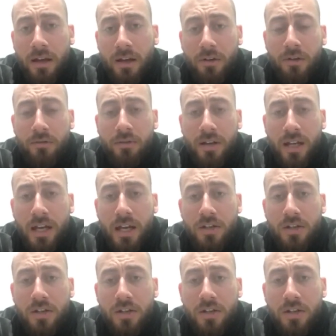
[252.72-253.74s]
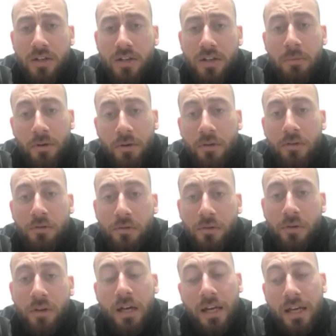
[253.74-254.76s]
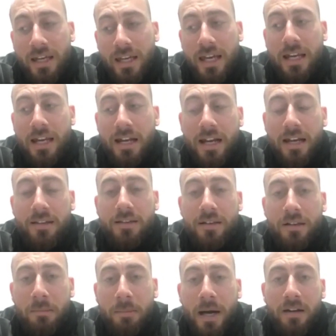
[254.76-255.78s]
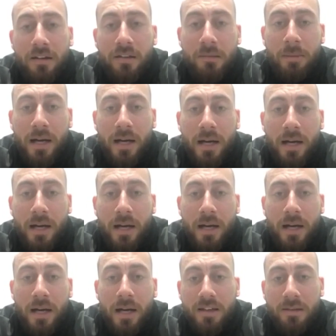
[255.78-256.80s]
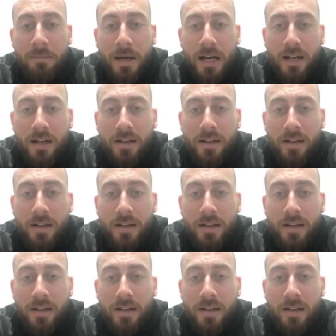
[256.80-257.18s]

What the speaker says: contraindications come down, but also you get a nice little pat on the back of getting a six-pack.